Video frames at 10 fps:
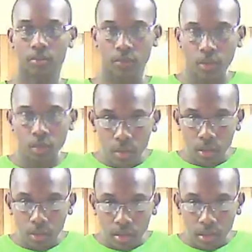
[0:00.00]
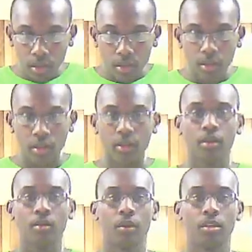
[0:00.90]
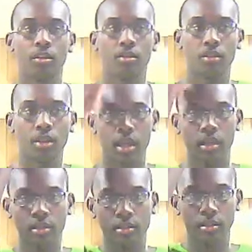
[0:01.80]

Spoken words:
forward. The way you can do that is